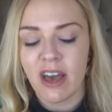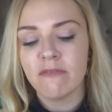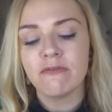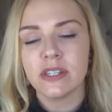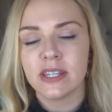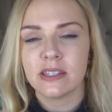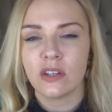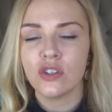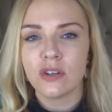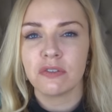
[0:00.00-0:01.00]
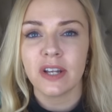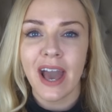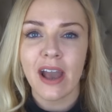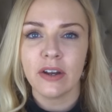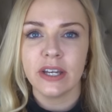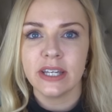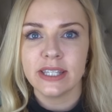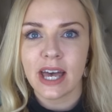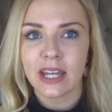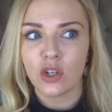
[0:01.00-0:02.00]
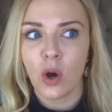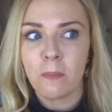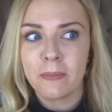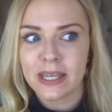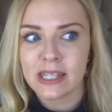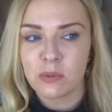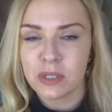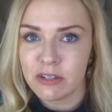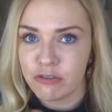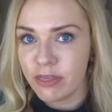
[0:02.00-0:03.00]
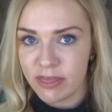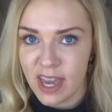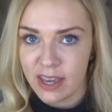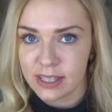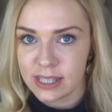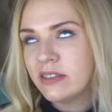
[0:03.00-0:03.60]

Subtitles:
emphasis on different areas and are mixed with different things.